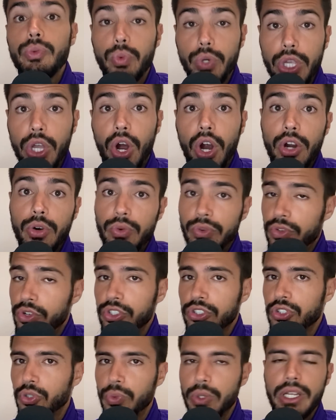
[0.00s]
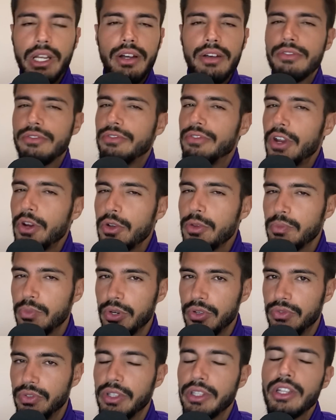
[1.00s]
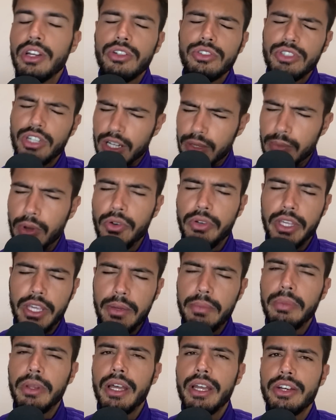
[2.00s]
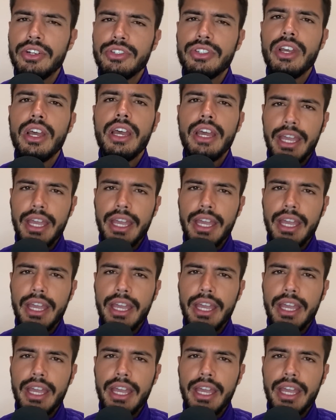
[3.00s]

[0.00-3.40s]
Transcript: we are with Costa Rica very briefly, and then I'll talk about key players